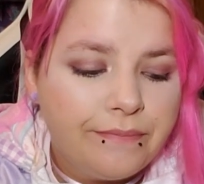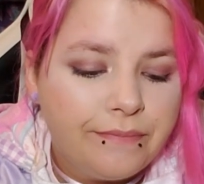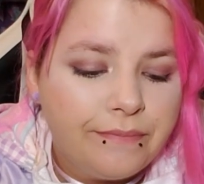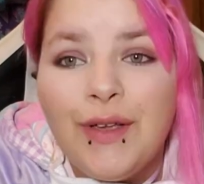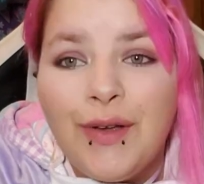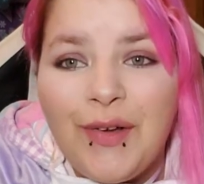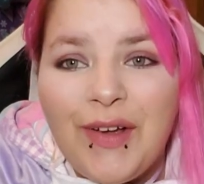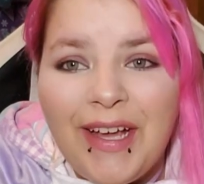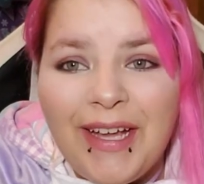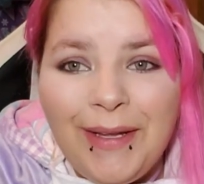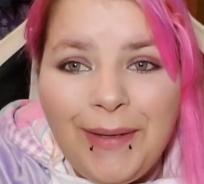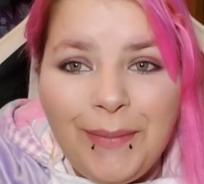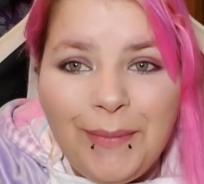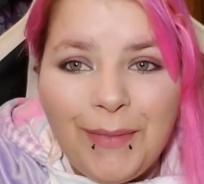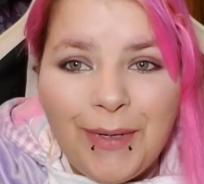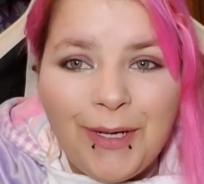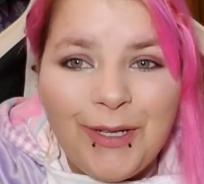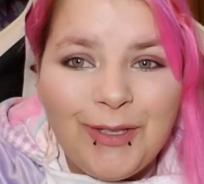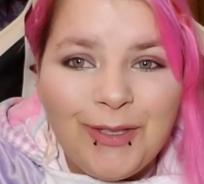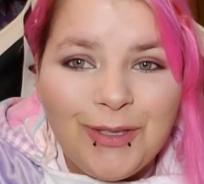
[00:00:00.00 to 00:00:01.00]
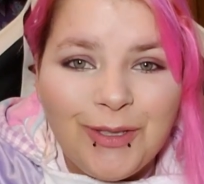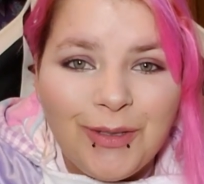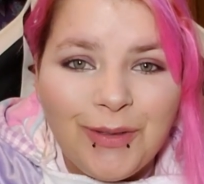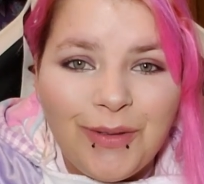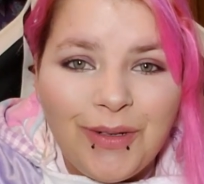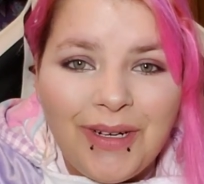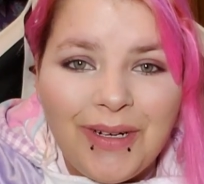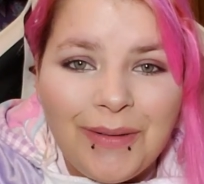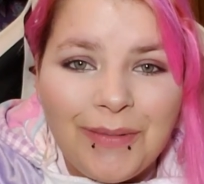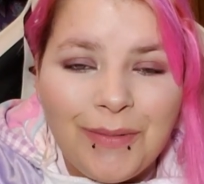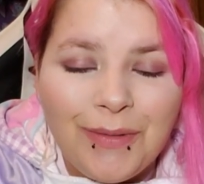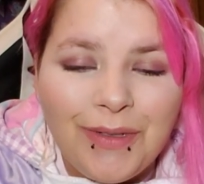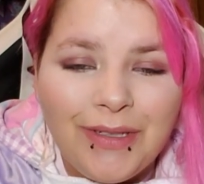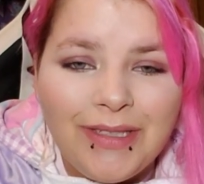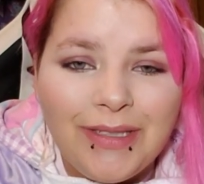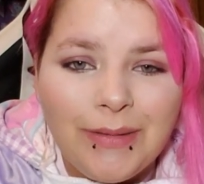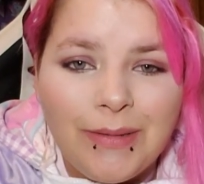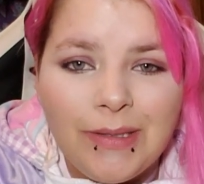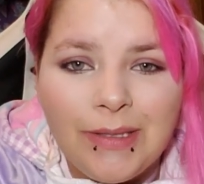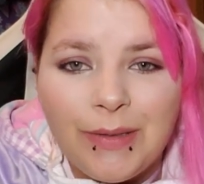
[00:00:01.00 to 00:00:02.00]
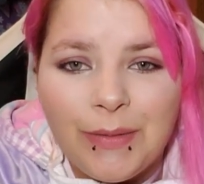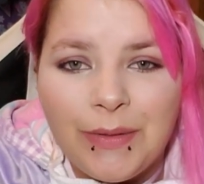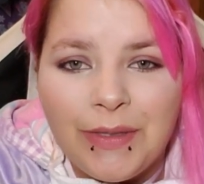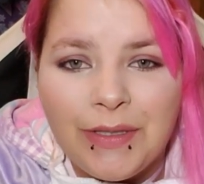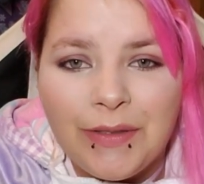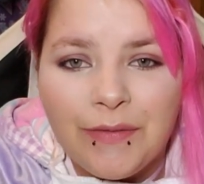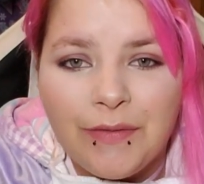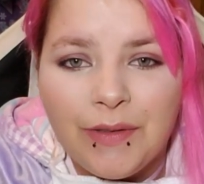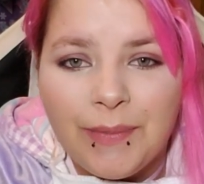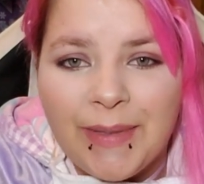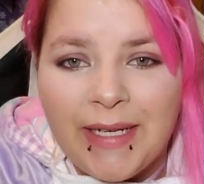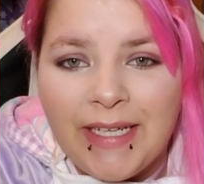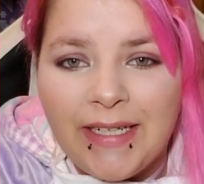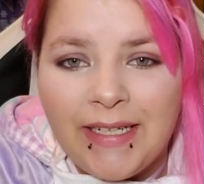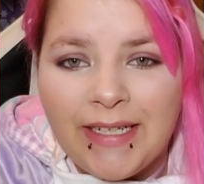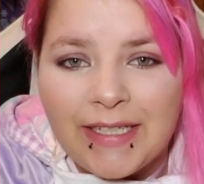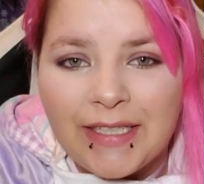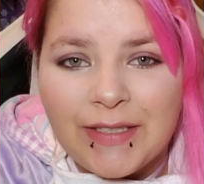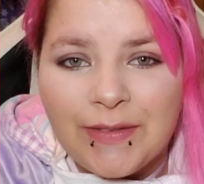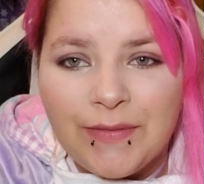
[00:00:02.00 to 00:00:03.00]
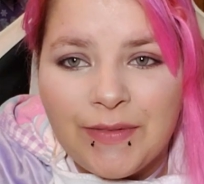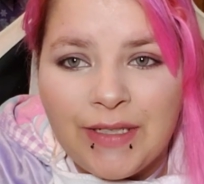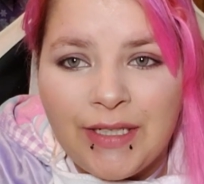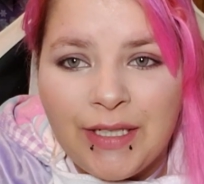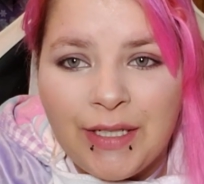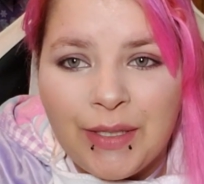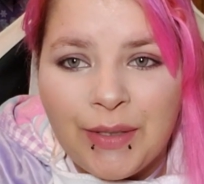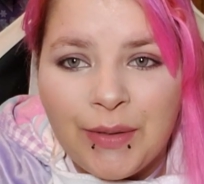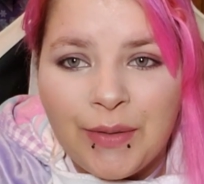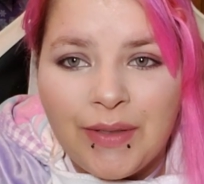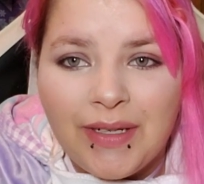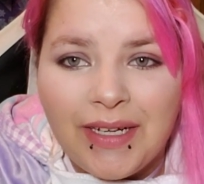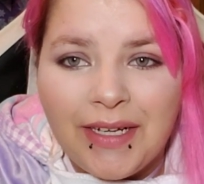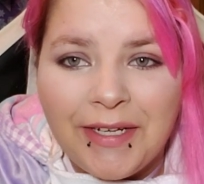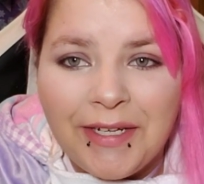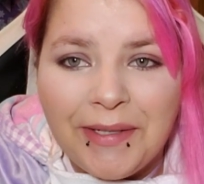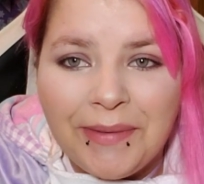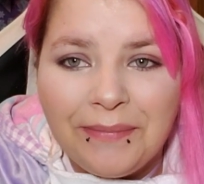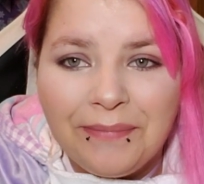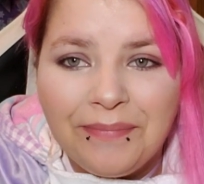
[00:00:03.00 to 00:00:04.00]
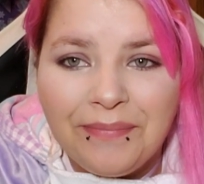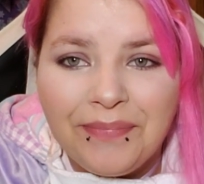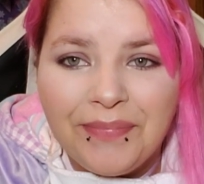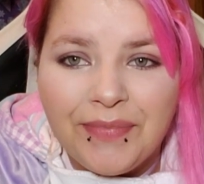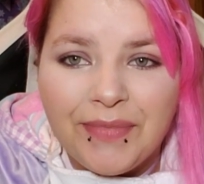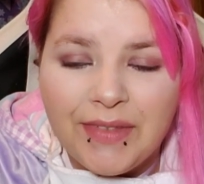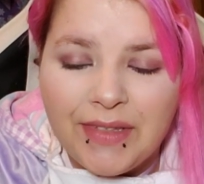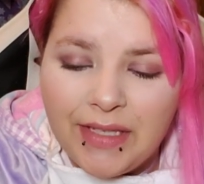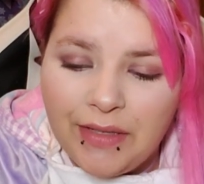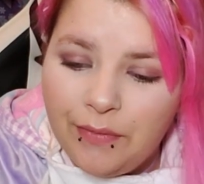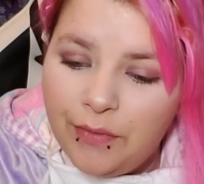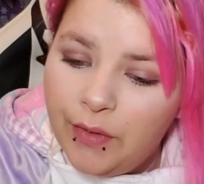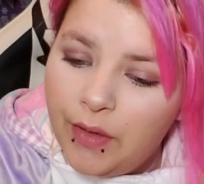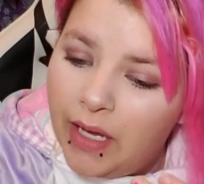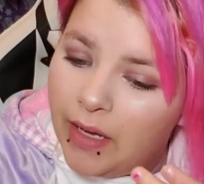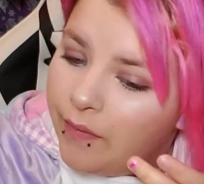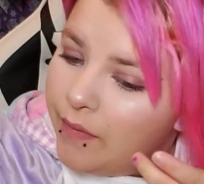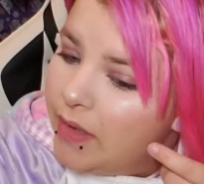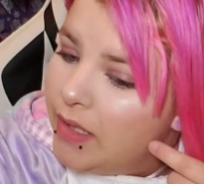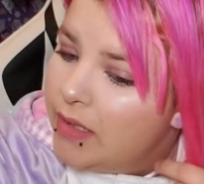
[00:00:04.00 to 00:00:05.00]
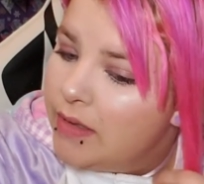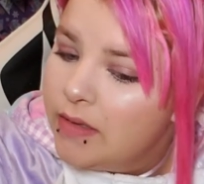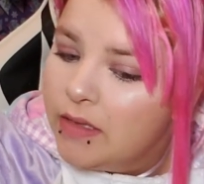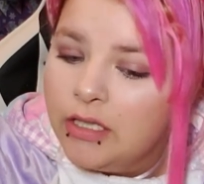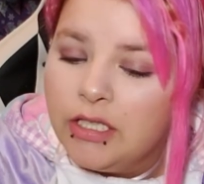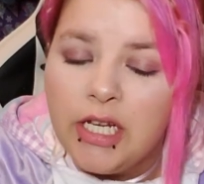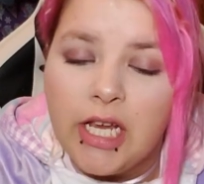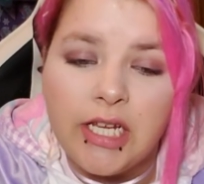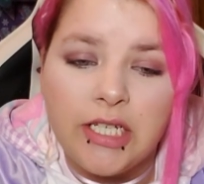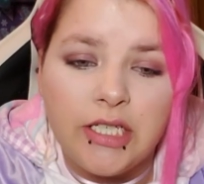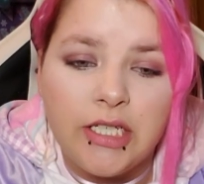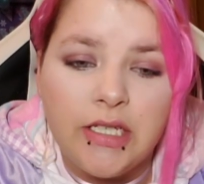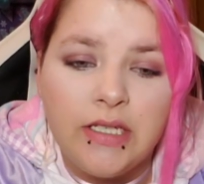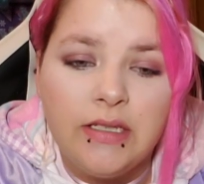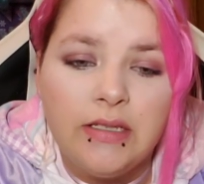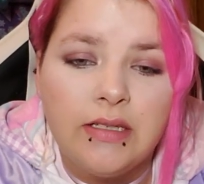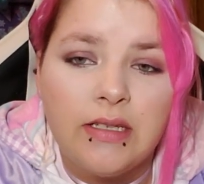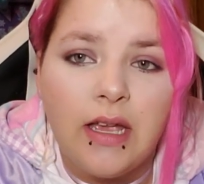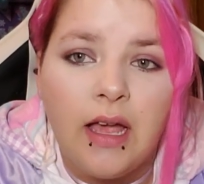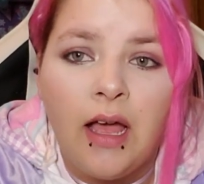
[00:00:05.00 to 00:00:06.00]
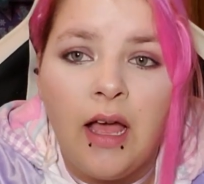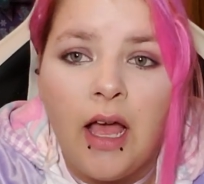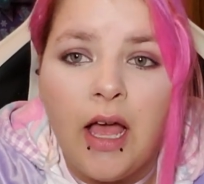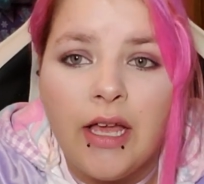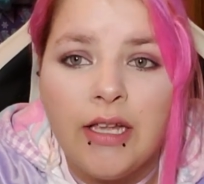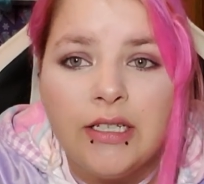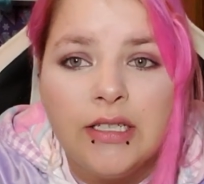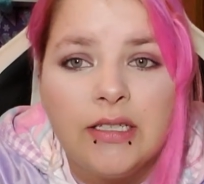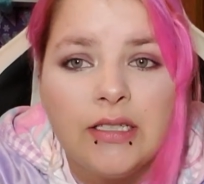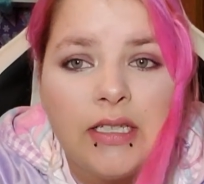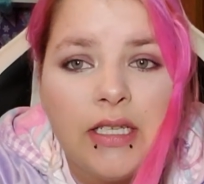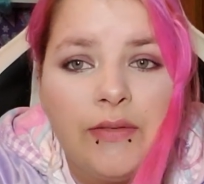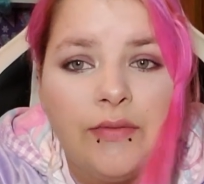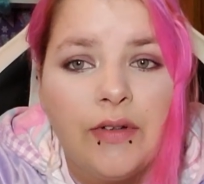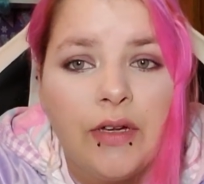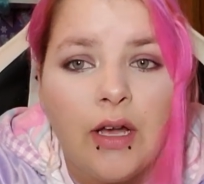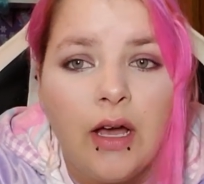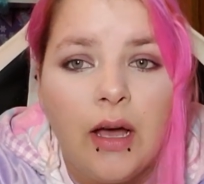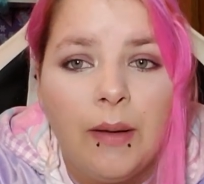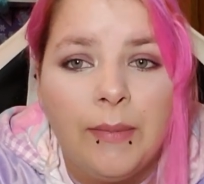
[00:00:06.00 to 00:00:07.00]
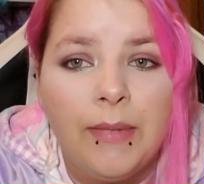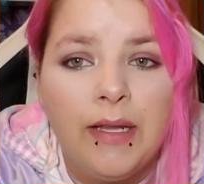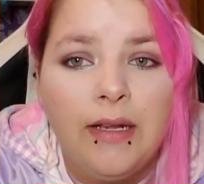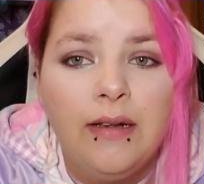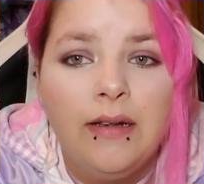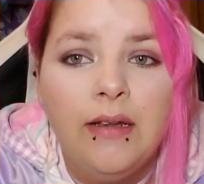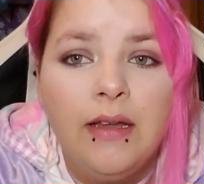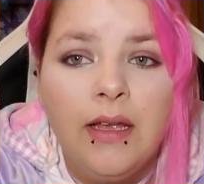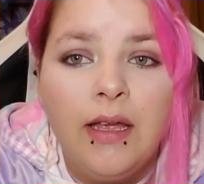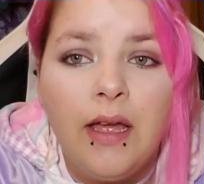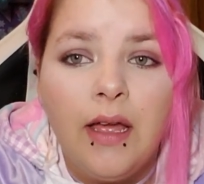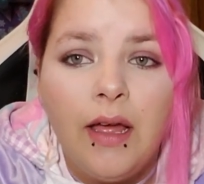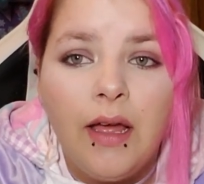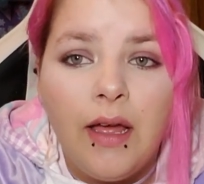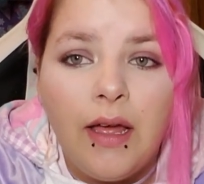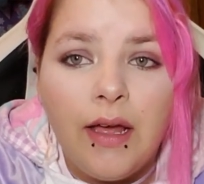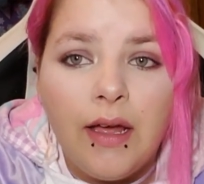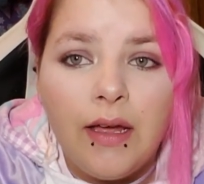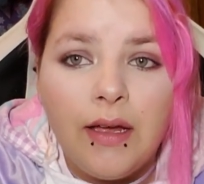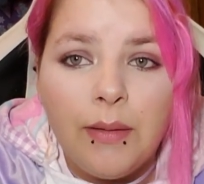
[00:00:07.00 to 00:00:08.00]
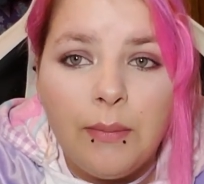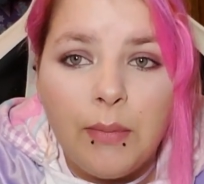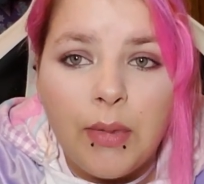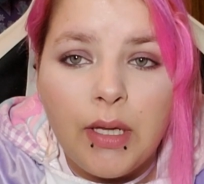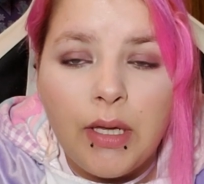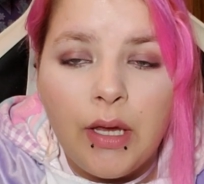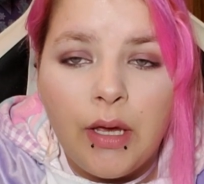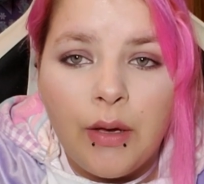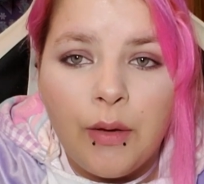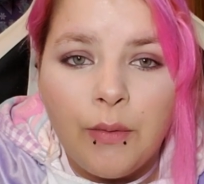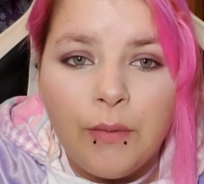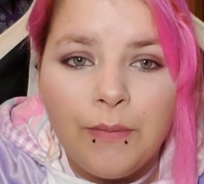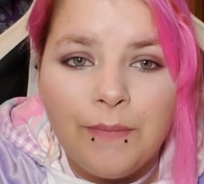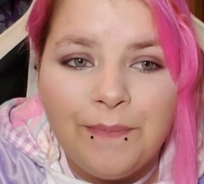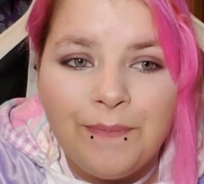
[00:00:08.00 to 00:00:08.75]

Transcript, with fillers: So I am not sure what I'm going to be doing for my next video. Um, if you have any suggestions, uh, just leave a comment below.